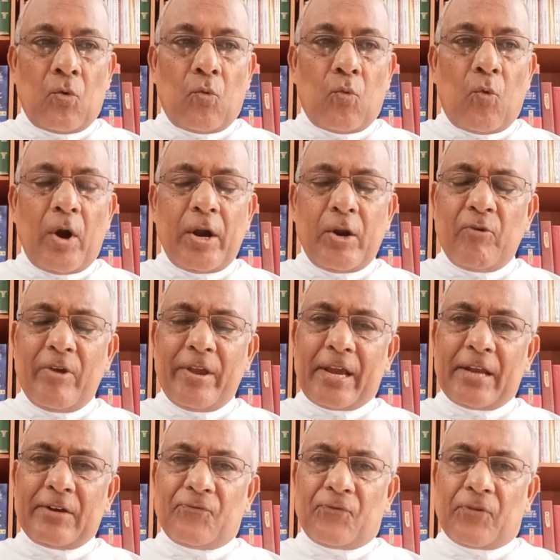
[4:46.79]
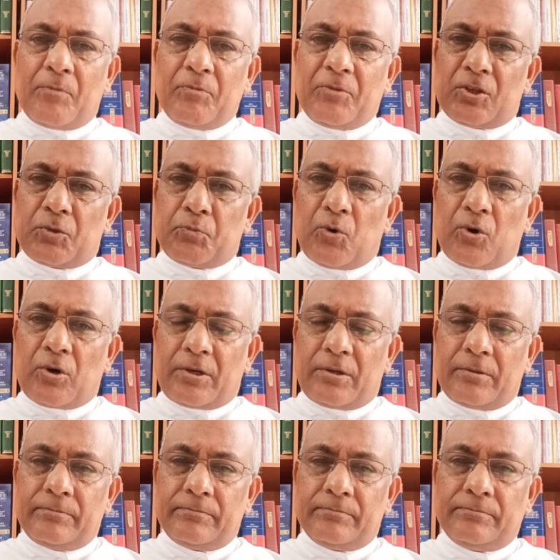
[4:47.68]
What do we get from this
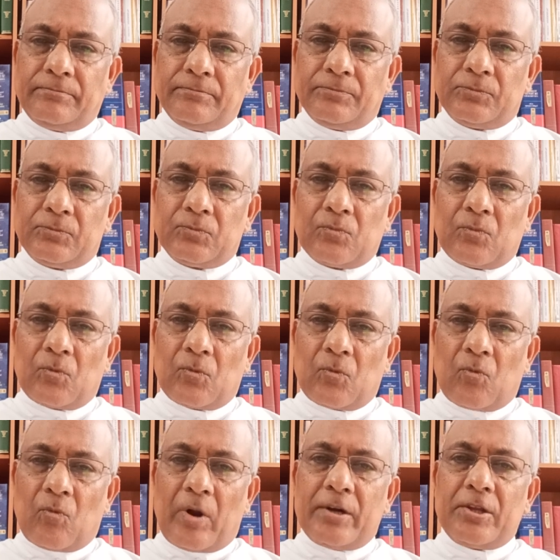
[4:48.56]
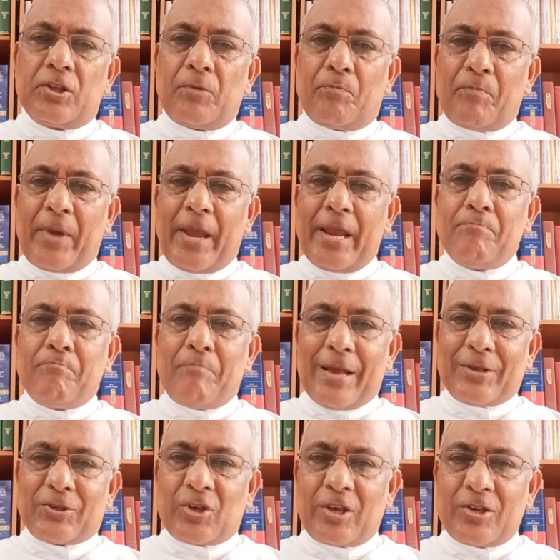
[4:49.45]
book? What is the main
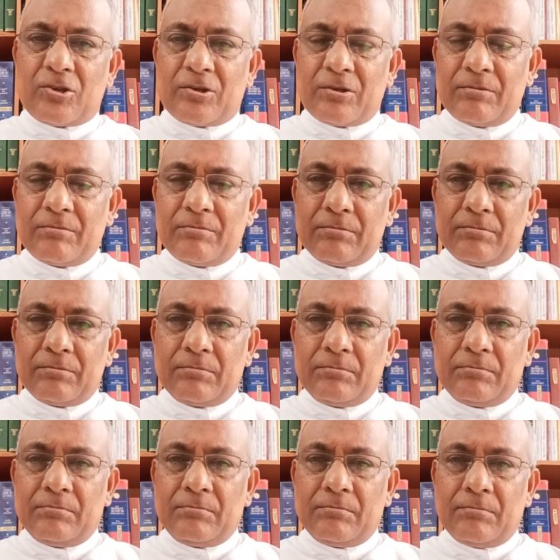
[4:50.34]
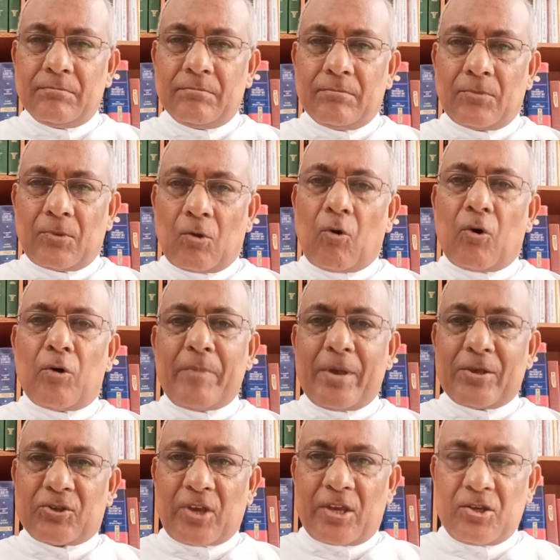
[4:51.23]
message or
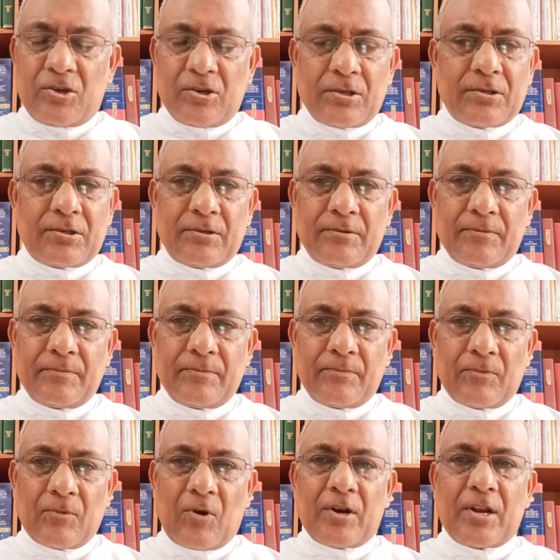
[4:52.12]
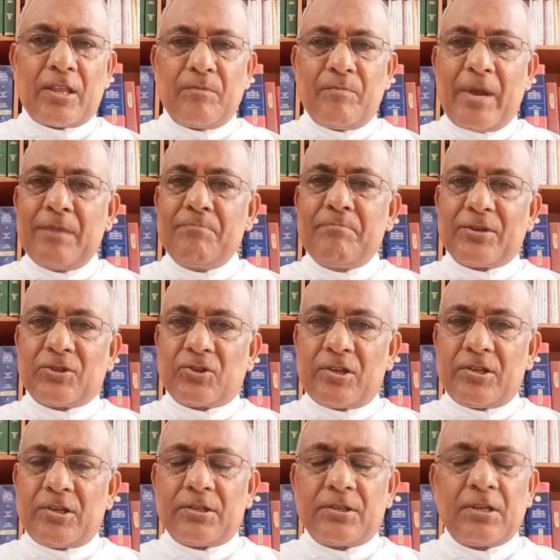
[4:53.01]
messages? What are the main
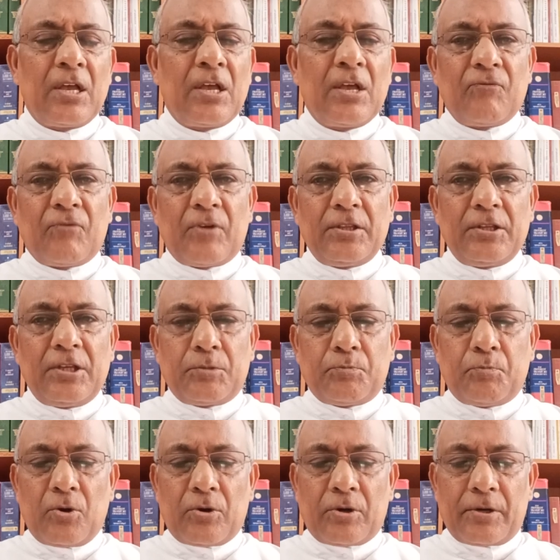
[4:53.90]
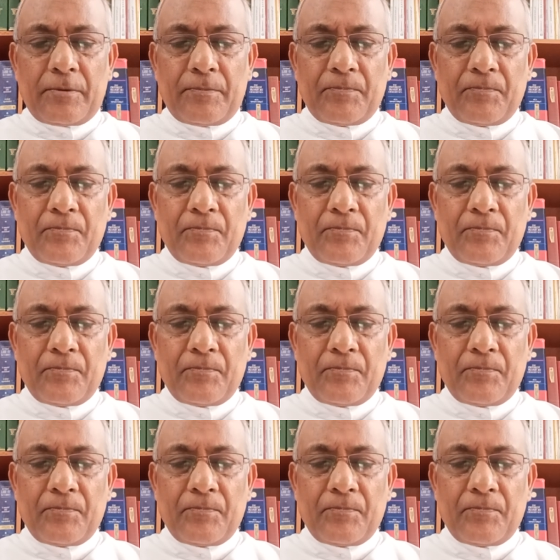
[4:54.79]
messages from this book?